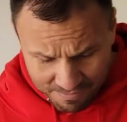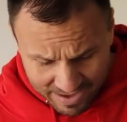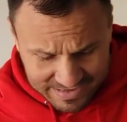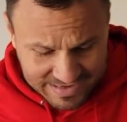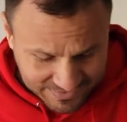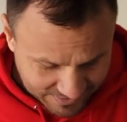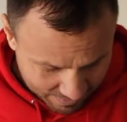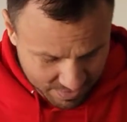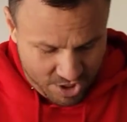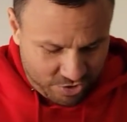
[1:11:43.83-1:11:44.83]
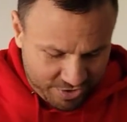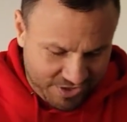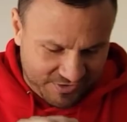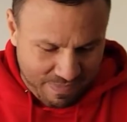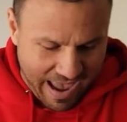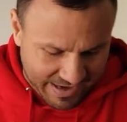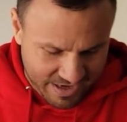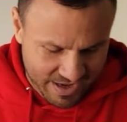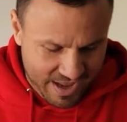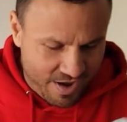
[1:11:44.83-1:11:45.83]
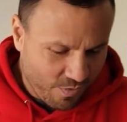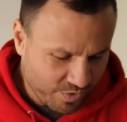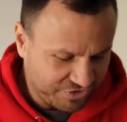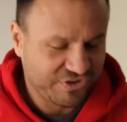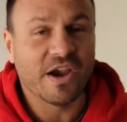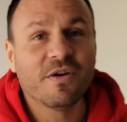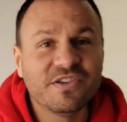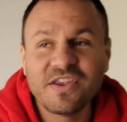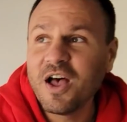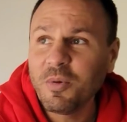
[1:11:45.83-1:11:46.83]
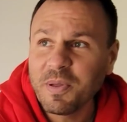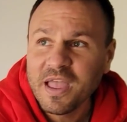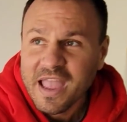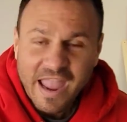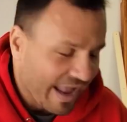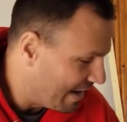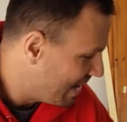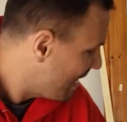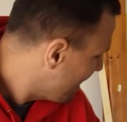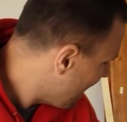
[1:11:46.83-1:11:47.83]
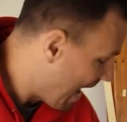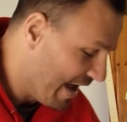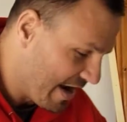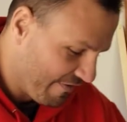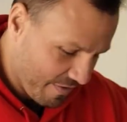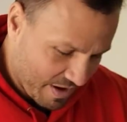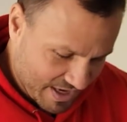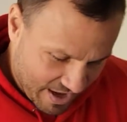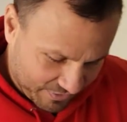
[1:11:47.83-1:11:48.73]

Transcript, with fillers: I might need some. Okay. Look at this bag with Sherry's help and, and everybody